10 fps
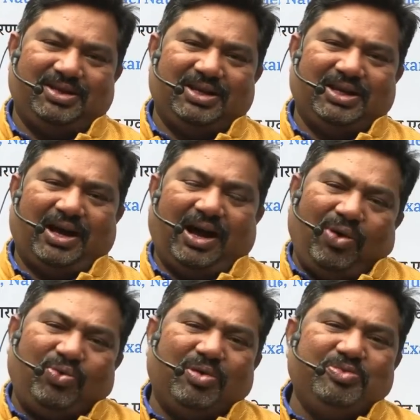How
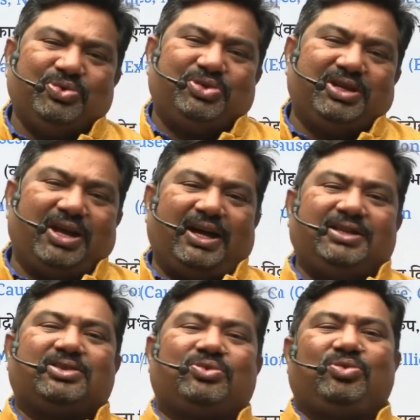come you deny
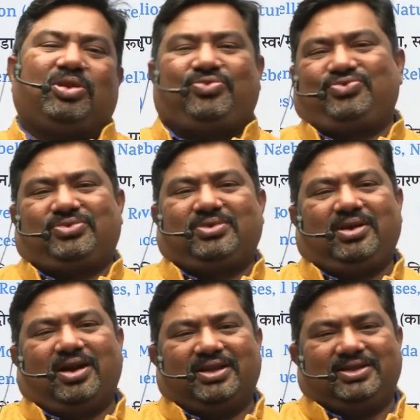the role of
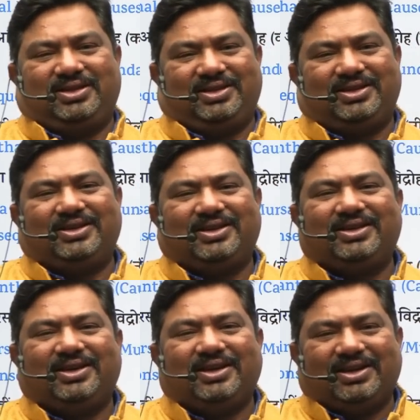Gandhi?
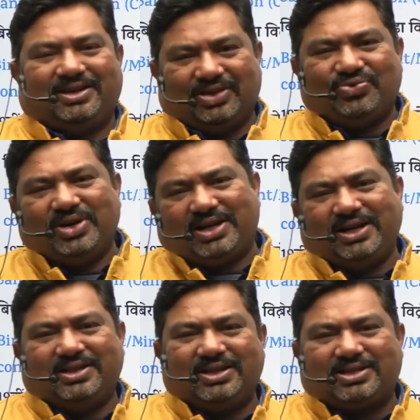Definitely
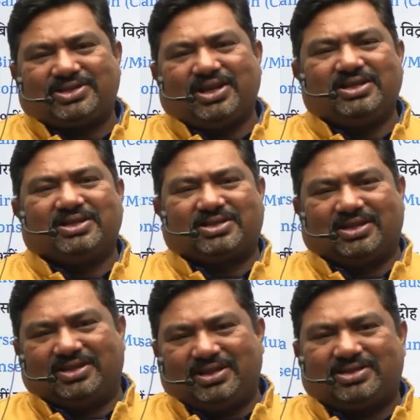this transition,
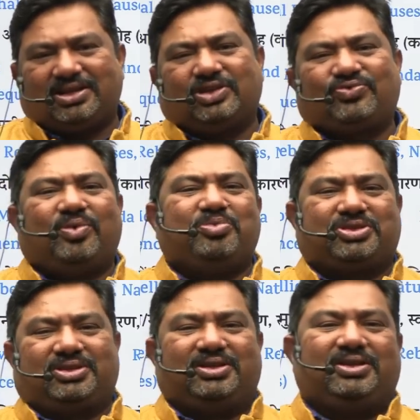this
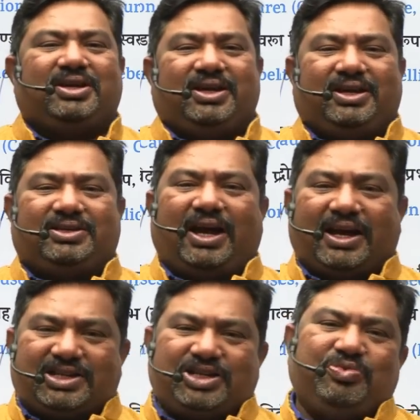transformation is
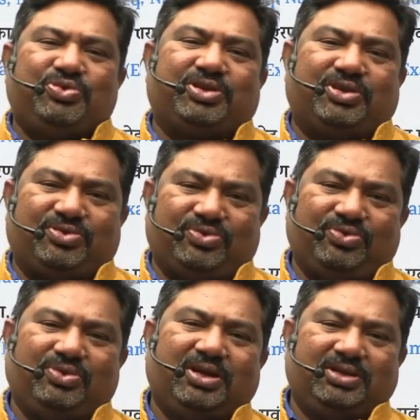attributed to
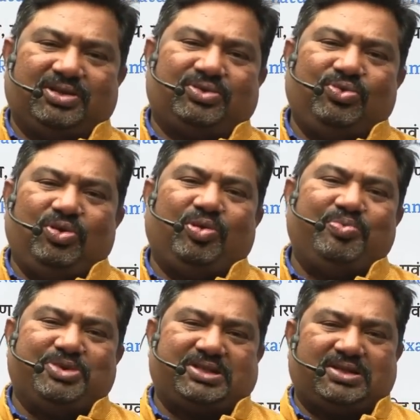the role of
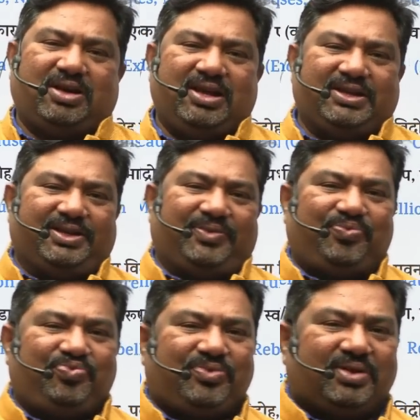Mr. Gandhi.
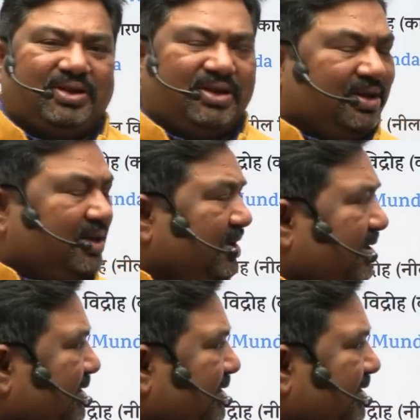Dear